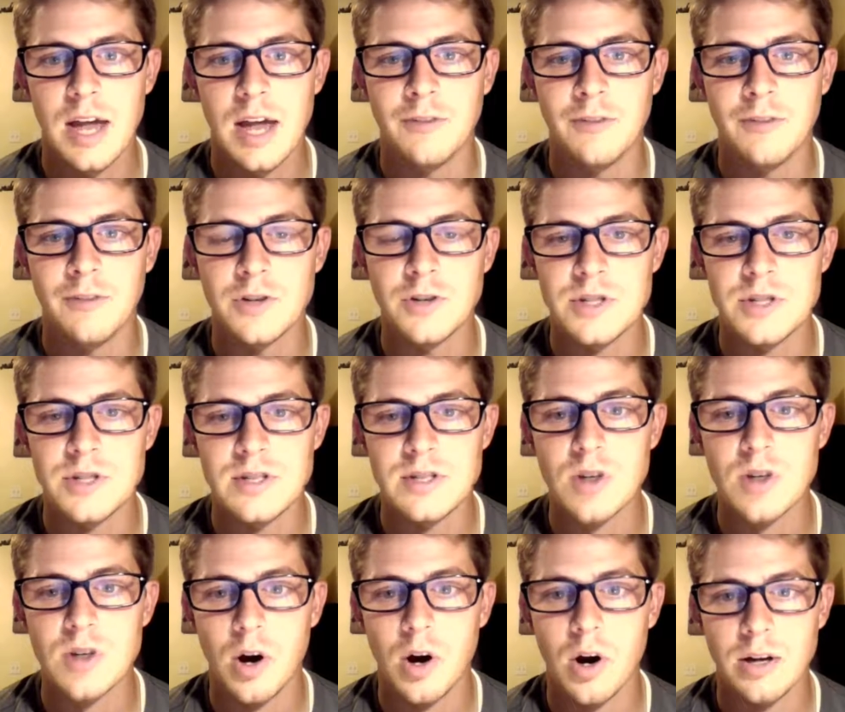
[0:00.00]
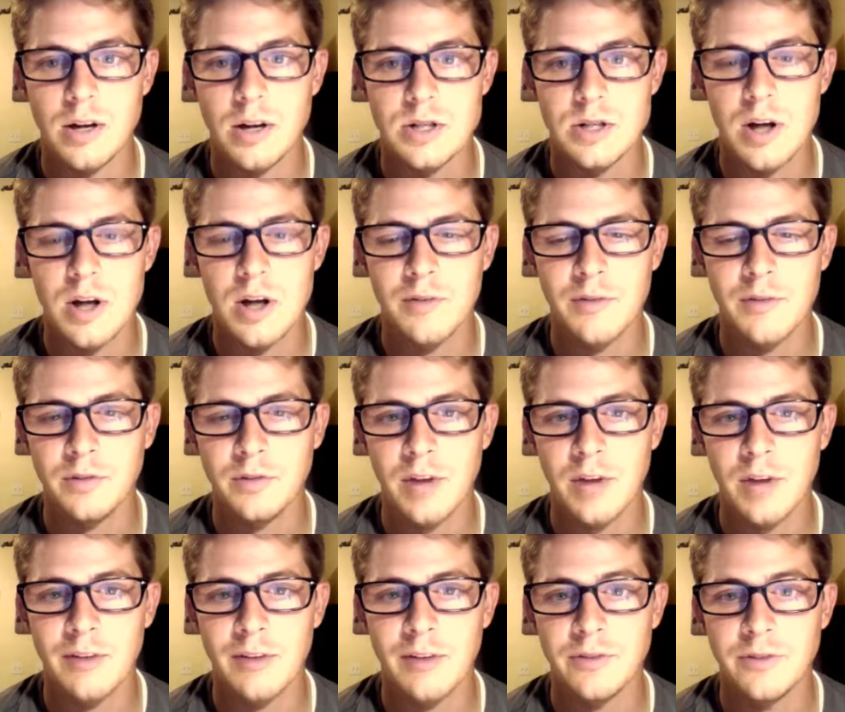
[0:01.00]
And for just as hard as your
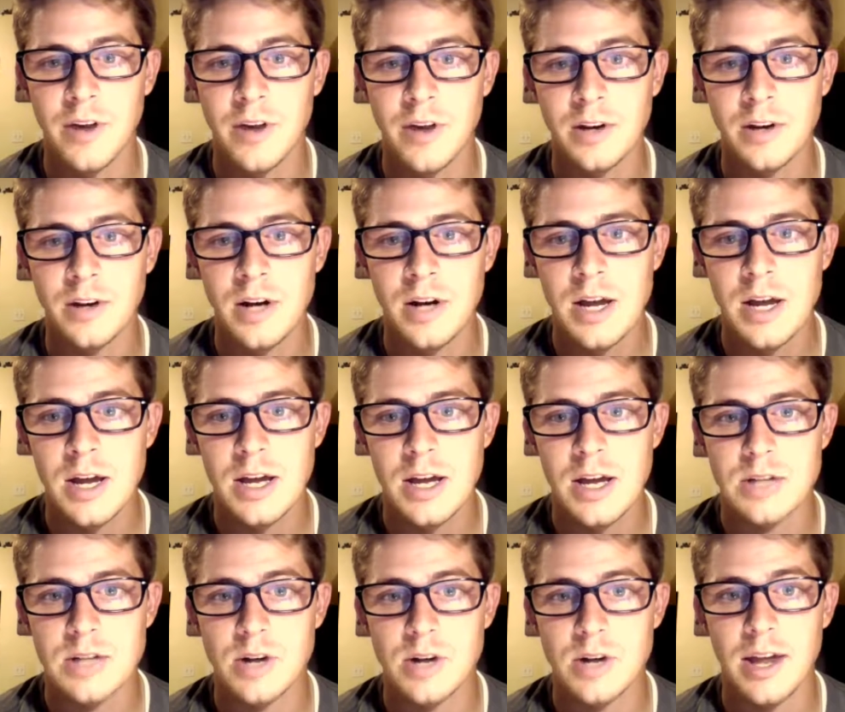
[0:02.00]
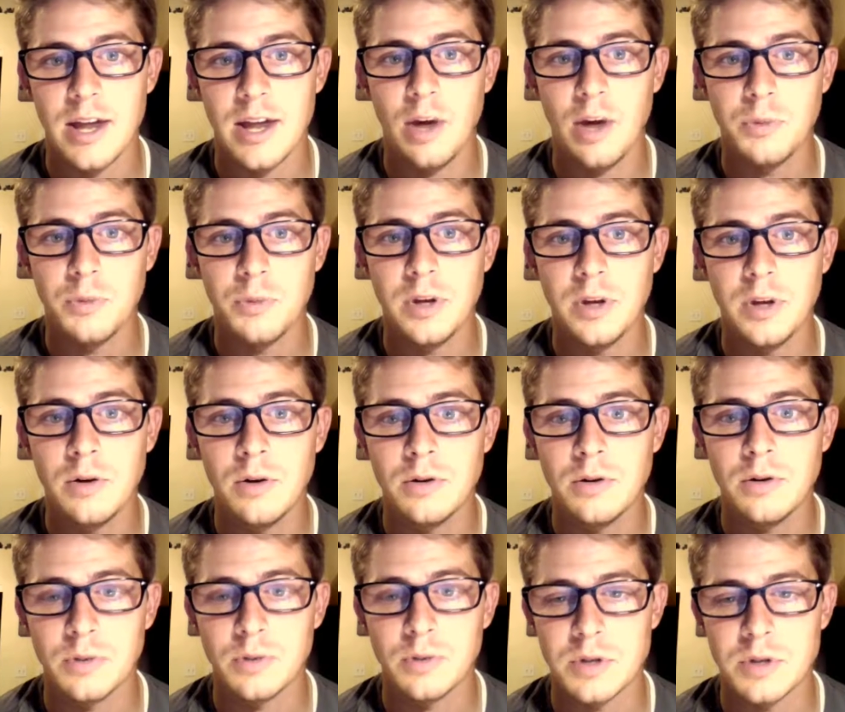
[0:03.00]
Heavenly Father is trying to help you
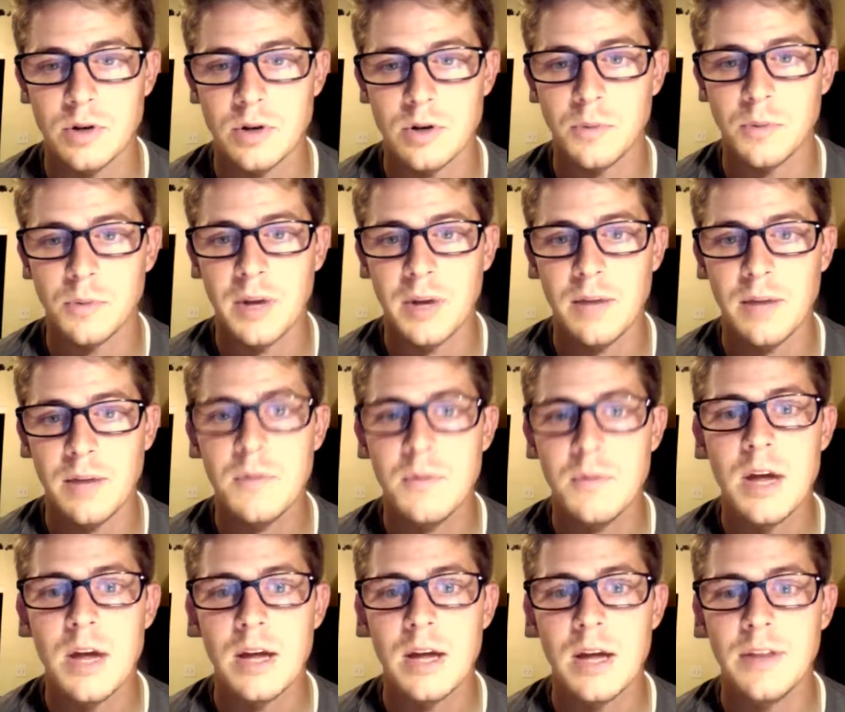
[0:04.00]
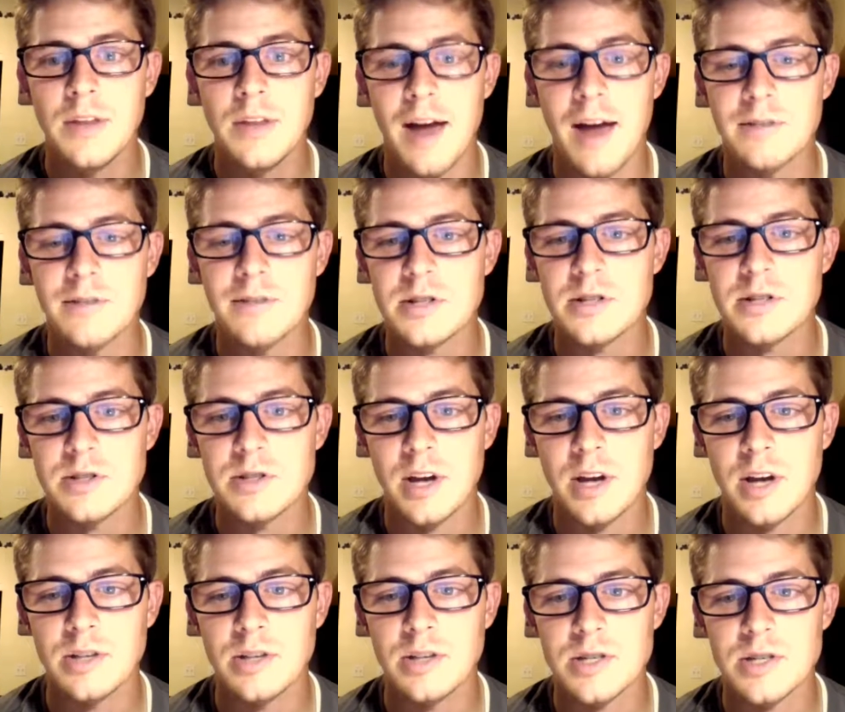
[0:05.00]
to return home to Him, the adversary is
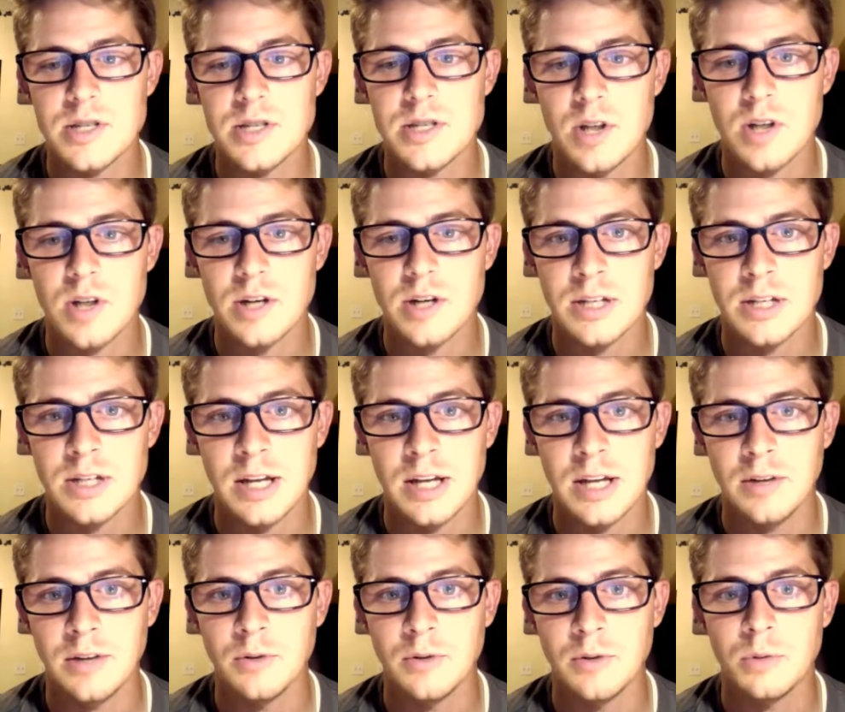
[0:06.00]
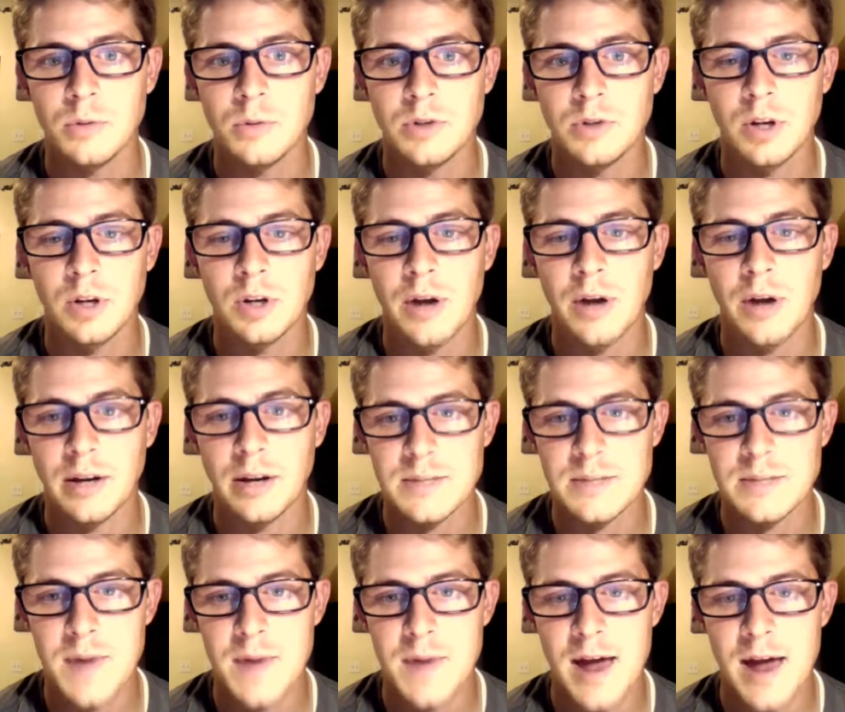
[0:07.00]
trying just as hard to get you to go down
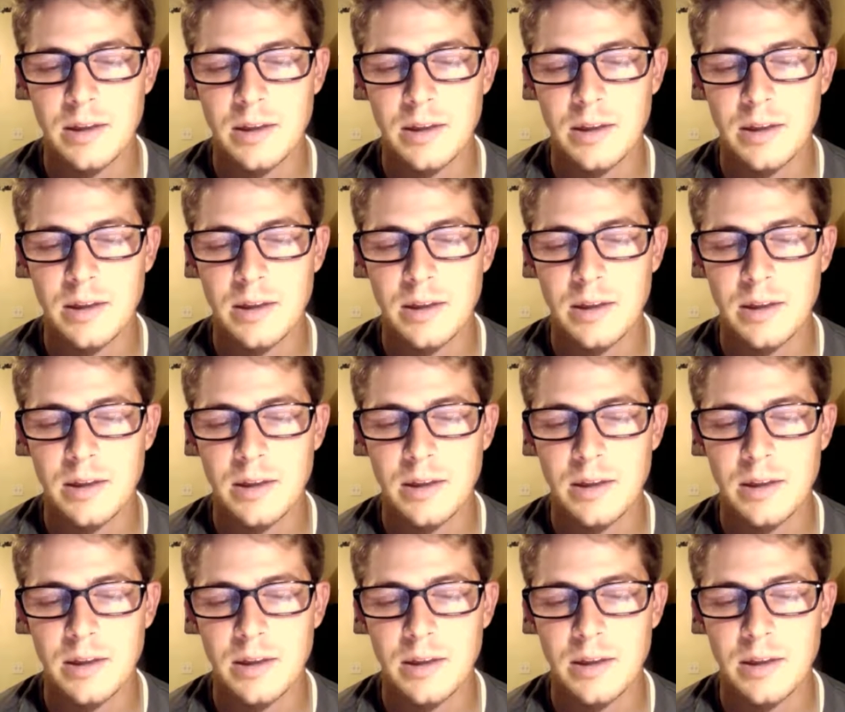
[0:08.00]
his path.